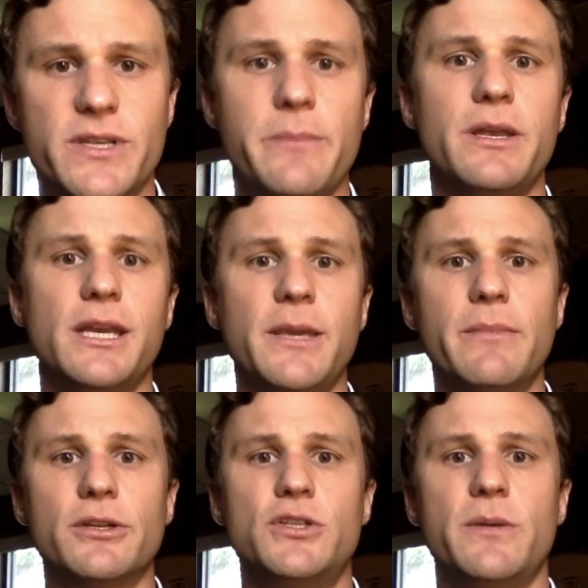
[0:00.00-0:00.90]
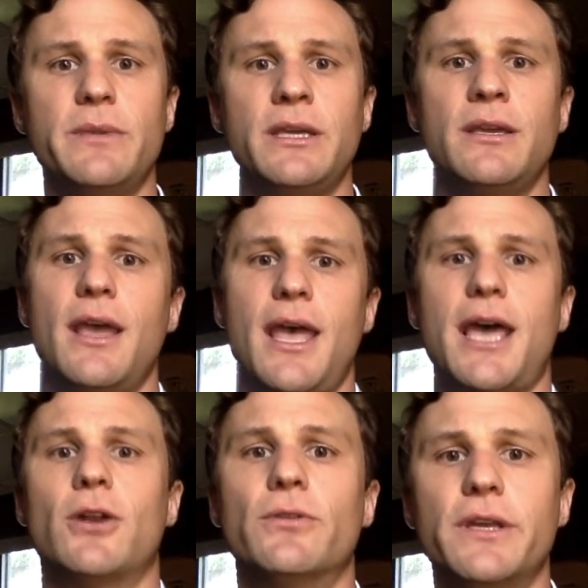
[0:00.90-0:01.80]
Send me an email,
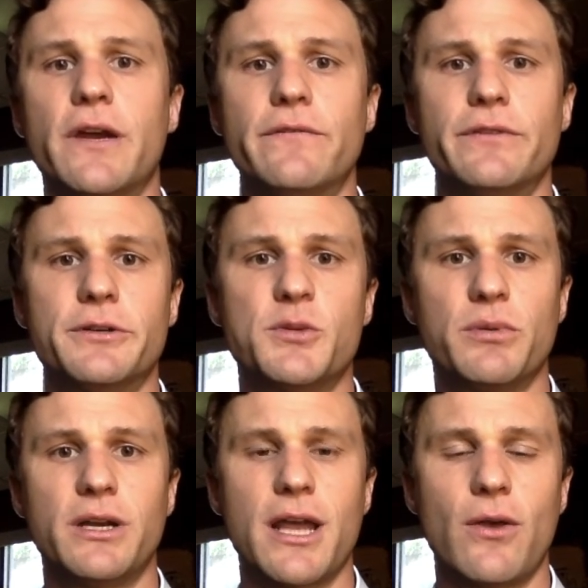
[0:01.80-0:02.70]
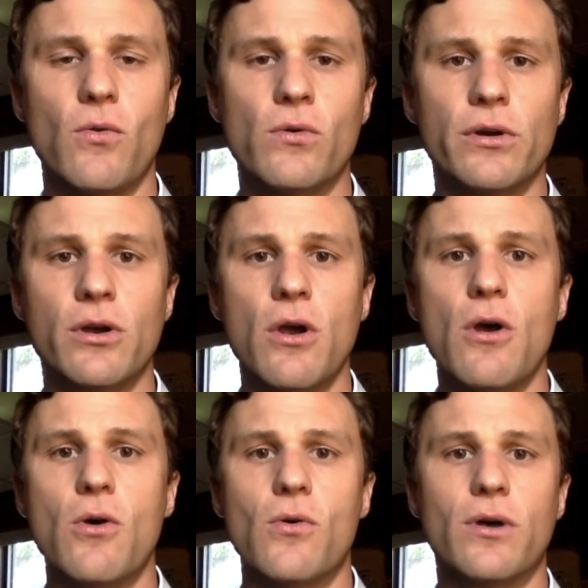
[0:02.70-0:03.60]
jimmy@holycomforterspring.org,
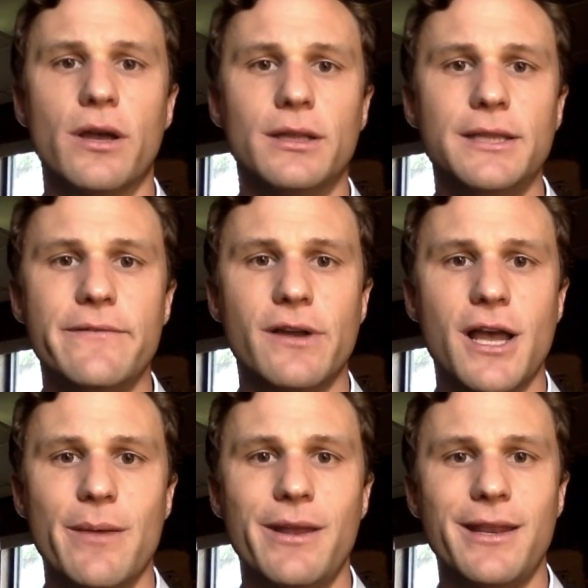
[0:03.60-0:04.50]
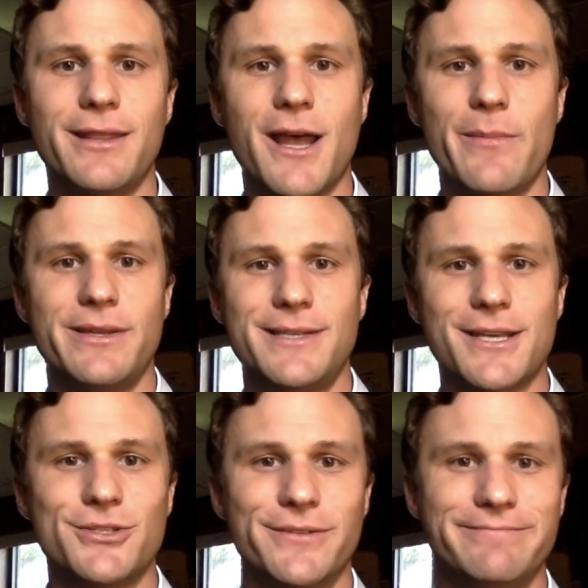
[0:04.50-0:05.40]
or leave a comment in the comment
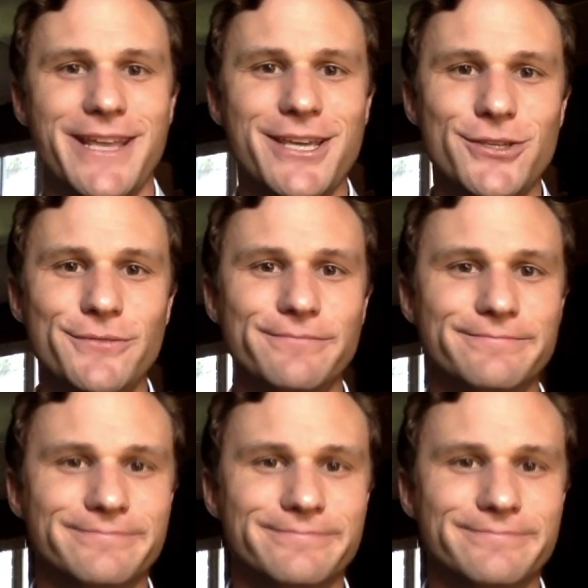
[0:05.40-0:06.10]
section. Thank you.